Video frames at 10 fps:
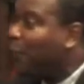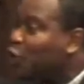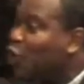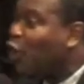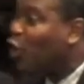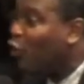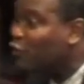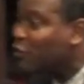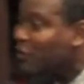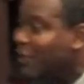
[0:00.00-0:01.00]
put your
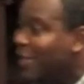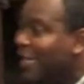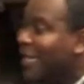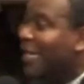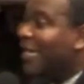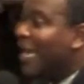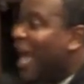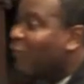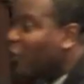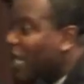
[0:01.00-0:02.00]
clothes.
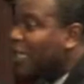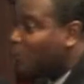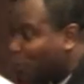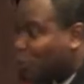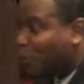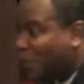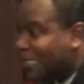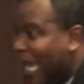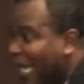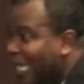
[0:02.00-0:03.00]
They have already put
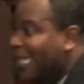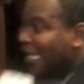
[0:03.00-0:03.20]
Peter